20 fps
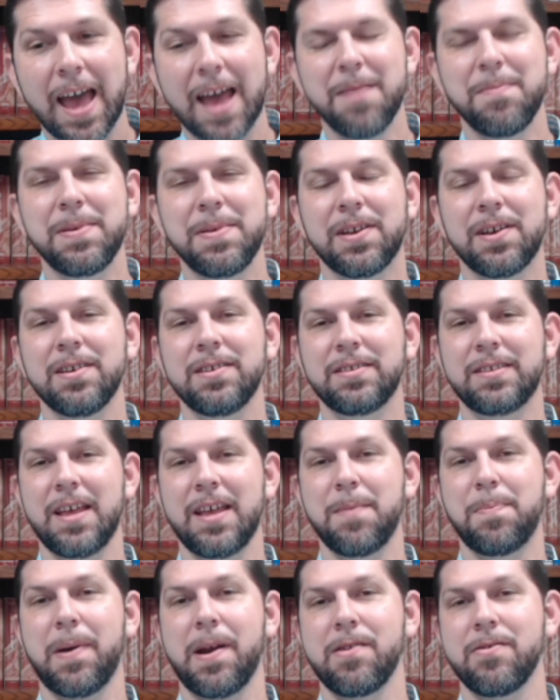And because
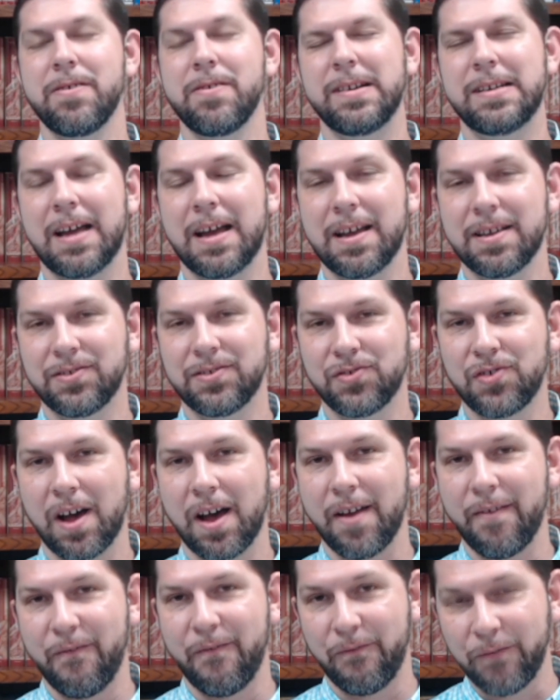they prioritize
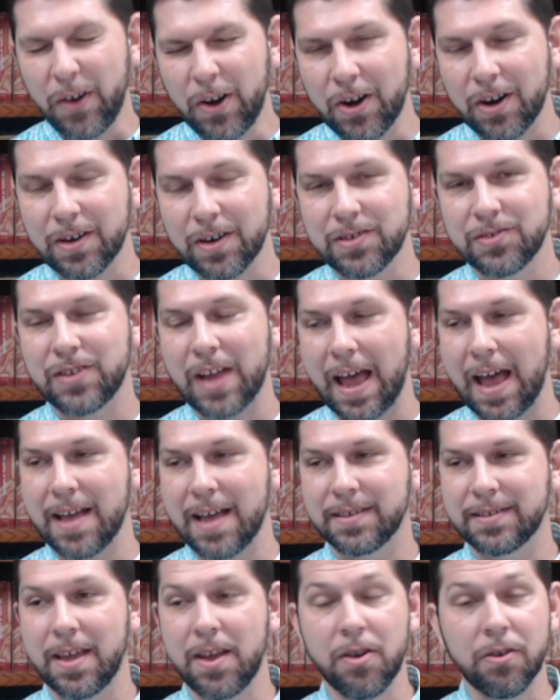God first
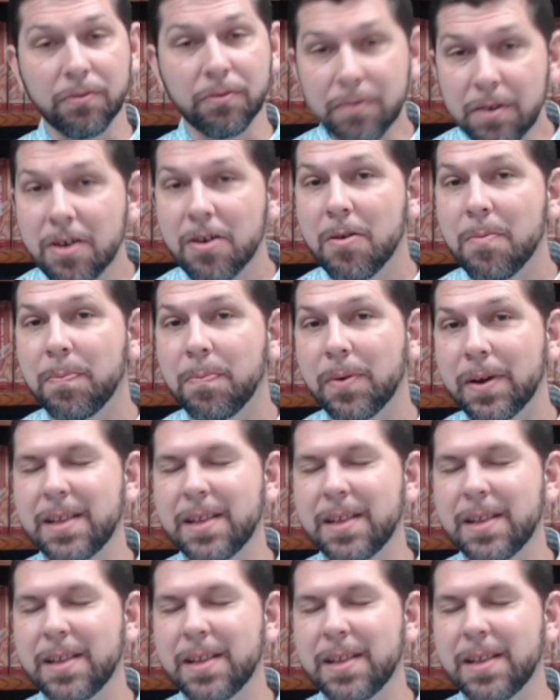as a group,